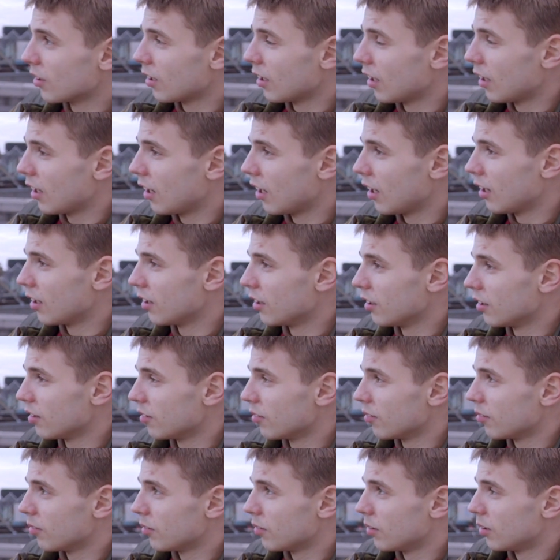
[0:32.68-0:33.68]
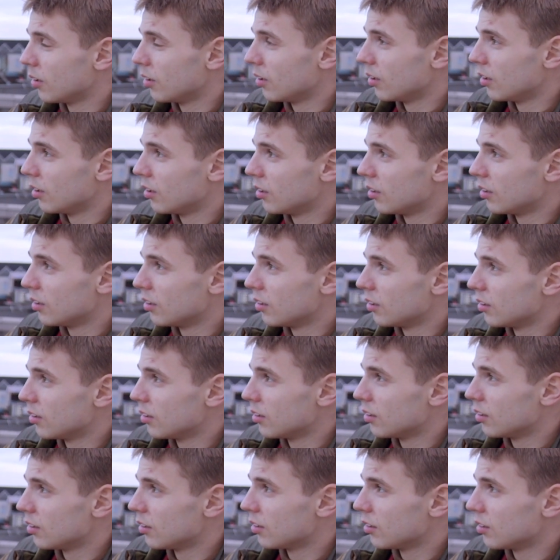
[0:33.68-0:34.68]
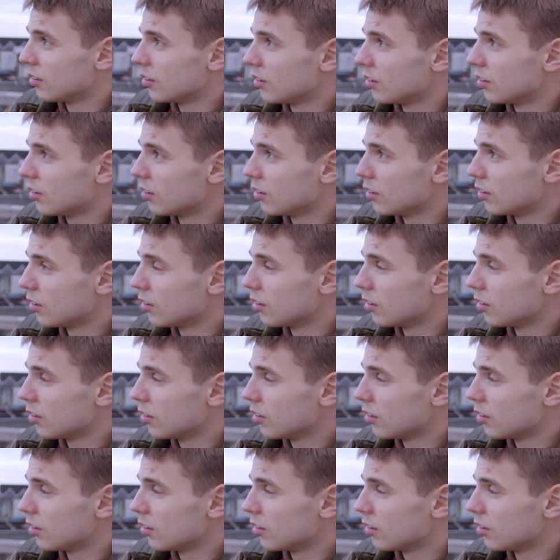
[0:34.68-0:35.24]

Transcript: (not speaking)